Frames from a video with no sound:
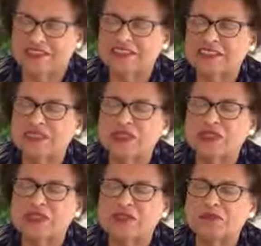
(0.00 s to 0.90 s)
let's just
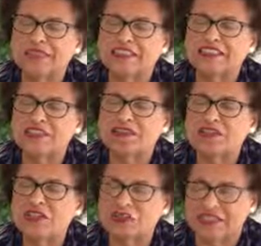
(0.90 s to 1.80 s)
be in a place of
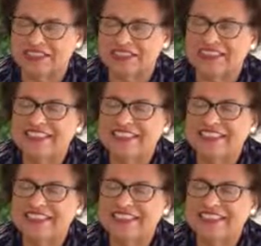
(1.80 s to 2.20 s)
knowing